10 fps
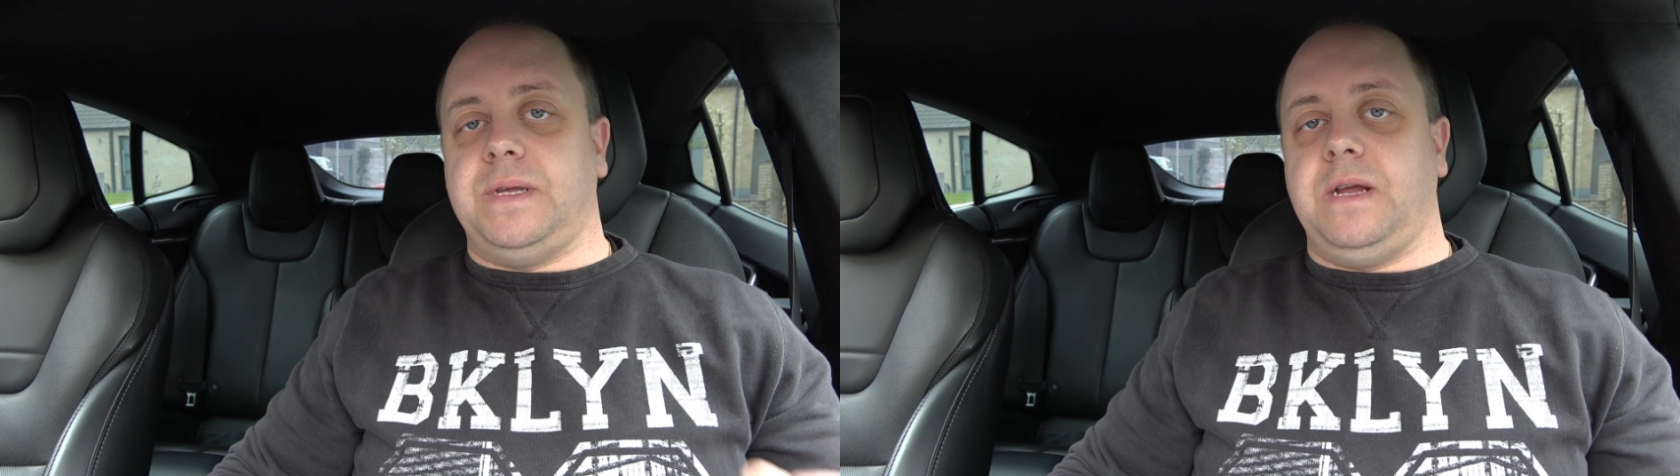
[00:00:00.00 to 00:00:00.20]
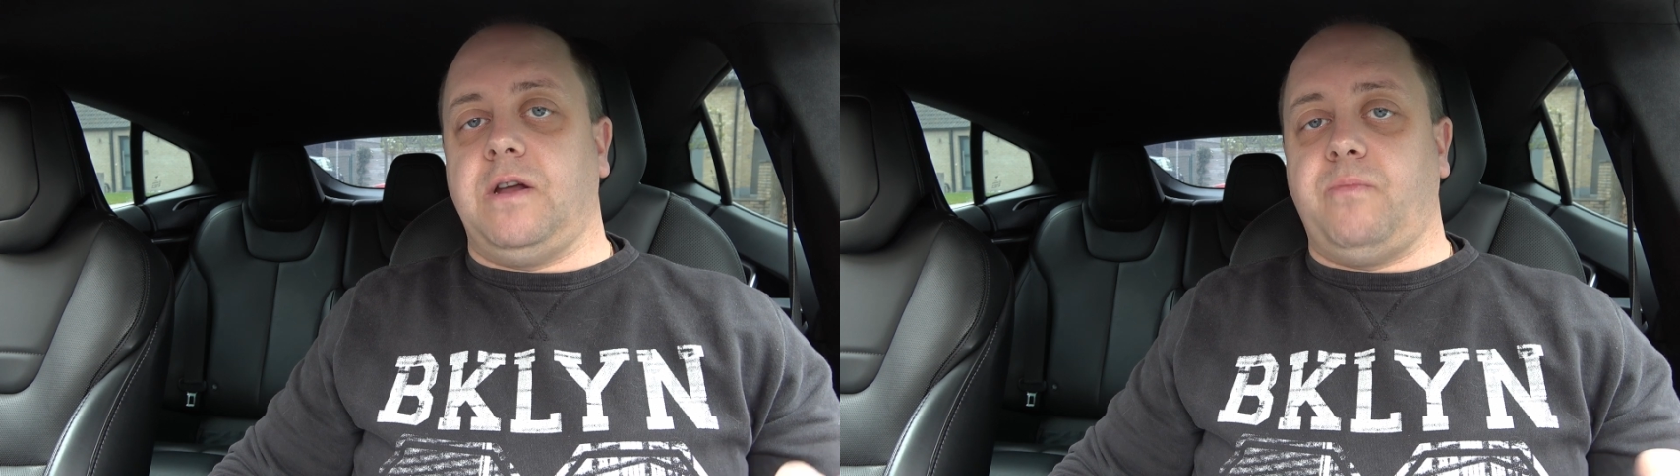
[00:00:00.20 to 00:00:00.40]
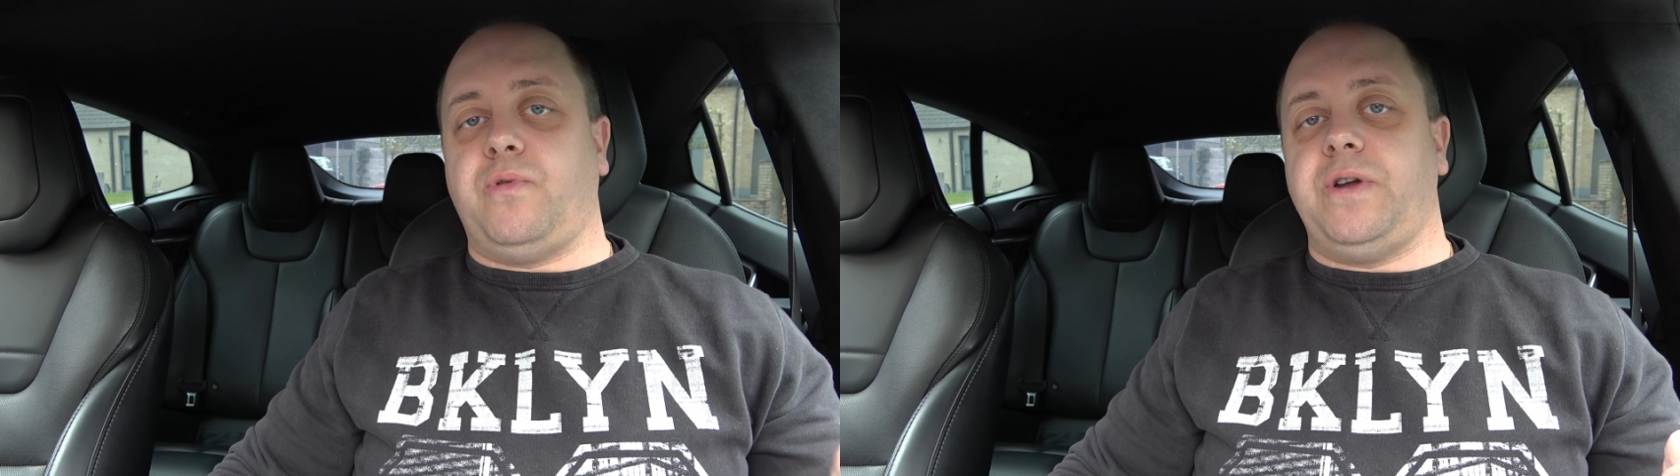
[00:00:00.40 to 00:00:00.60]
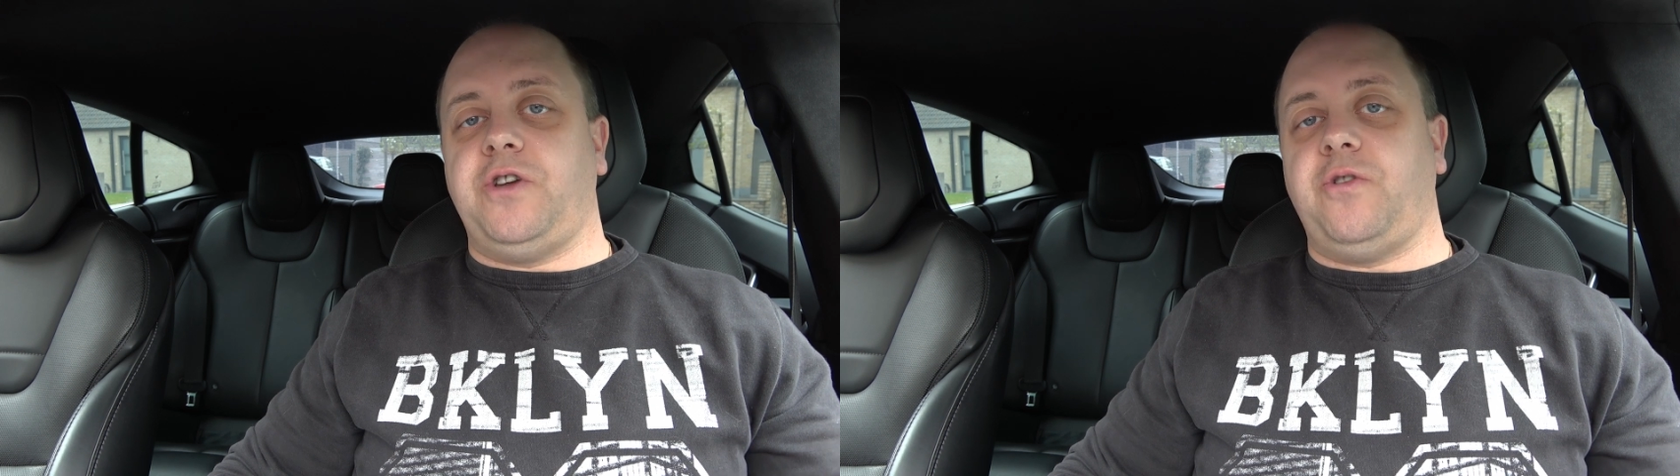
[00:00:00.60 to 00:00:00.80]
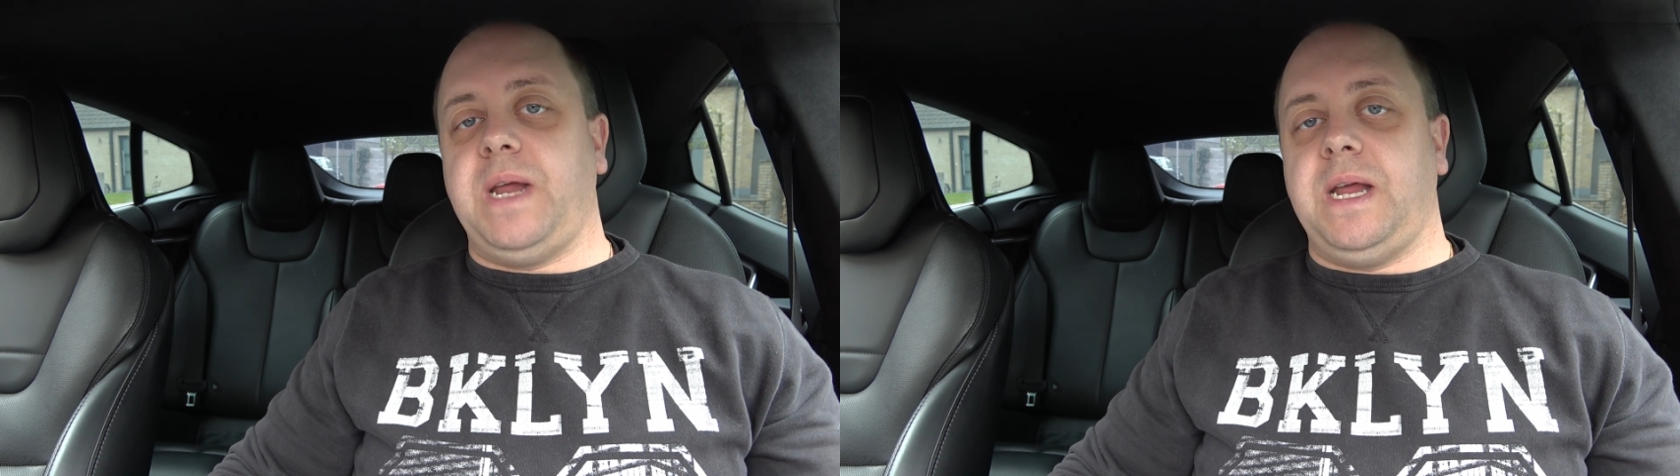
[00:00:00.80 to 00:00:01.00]

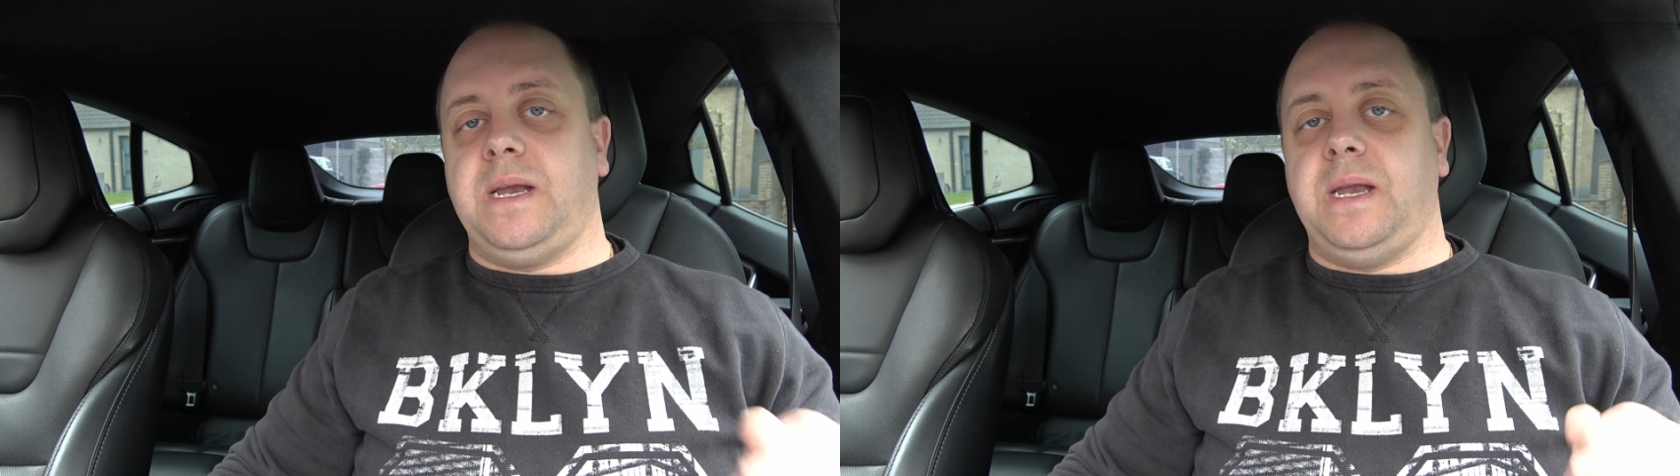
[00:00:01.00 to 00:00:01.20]
0.3